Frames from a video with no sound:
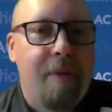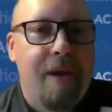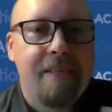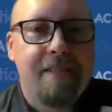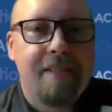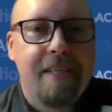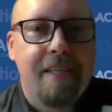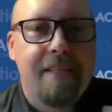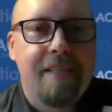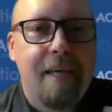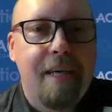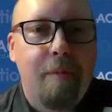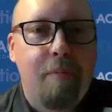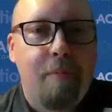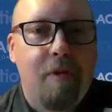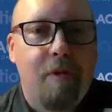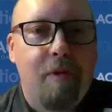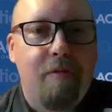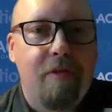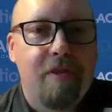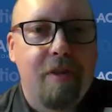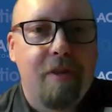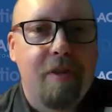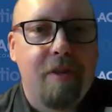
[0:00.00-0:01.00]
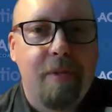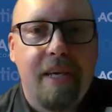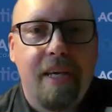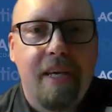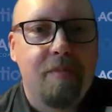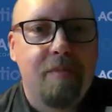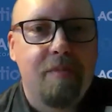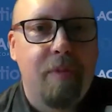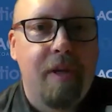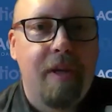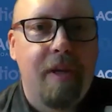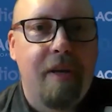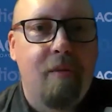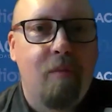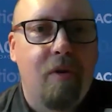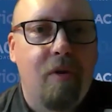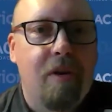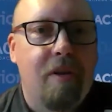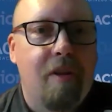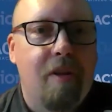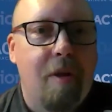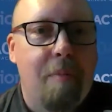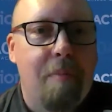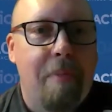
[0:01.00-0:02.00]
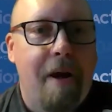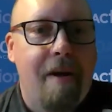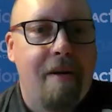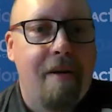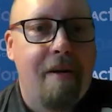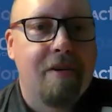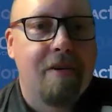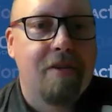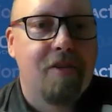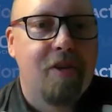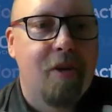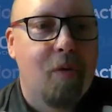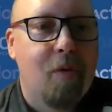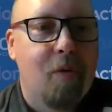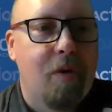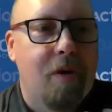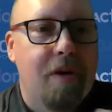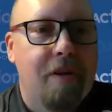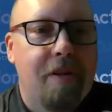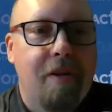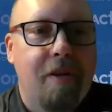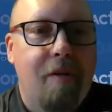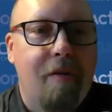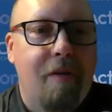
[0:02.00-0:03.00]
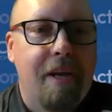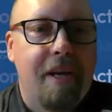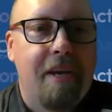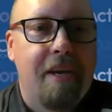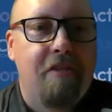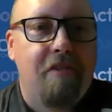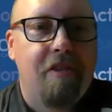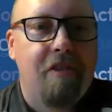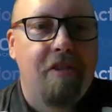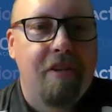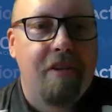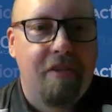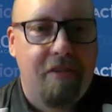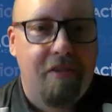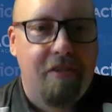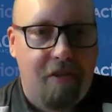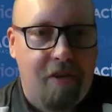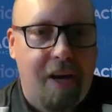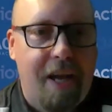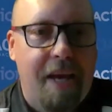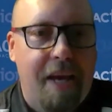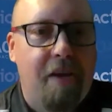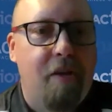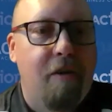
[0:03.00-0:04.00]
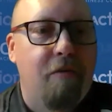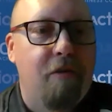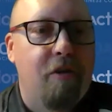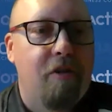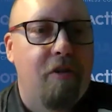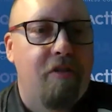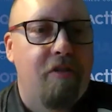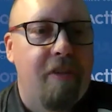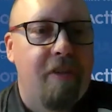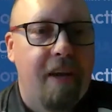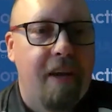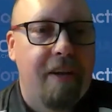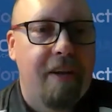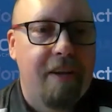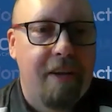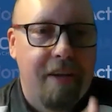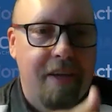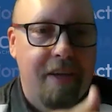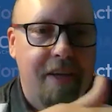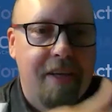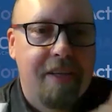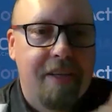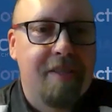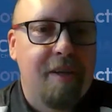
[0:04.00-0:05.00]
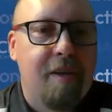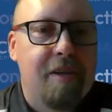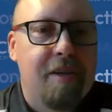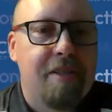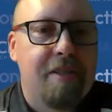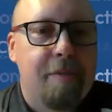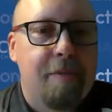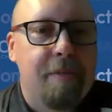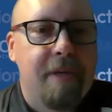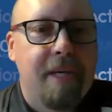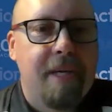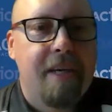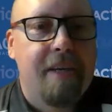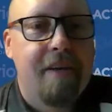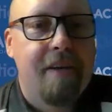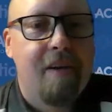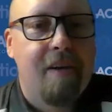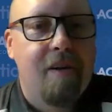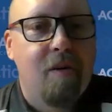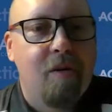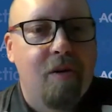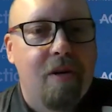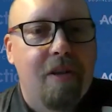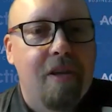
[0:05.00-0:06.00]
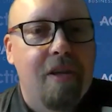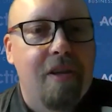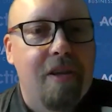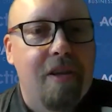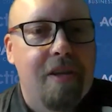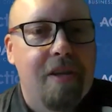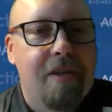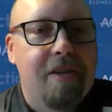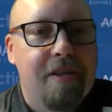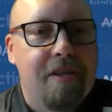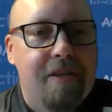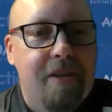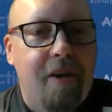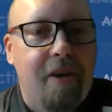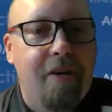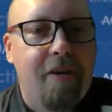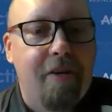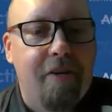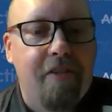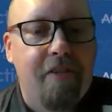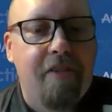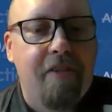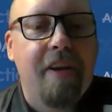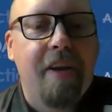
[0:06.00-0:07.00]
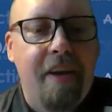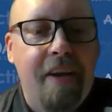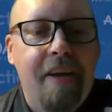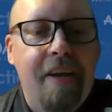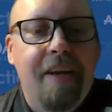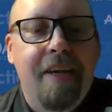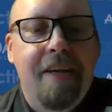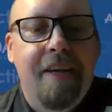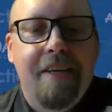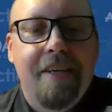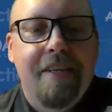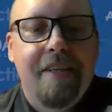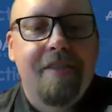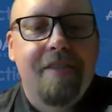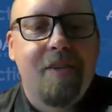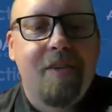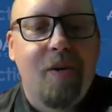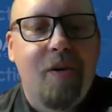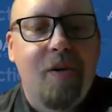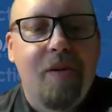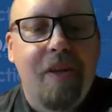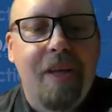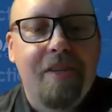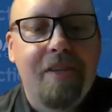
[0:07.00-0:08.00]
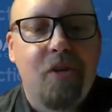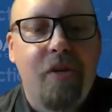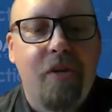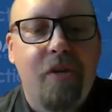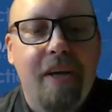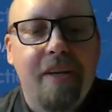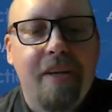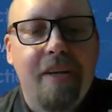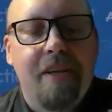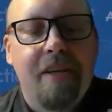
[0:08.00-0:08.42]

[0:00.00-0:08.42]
best example for somebody has been one of their parents or one of their relations, or, like you've just said, somebody in their local town or city. So that's great.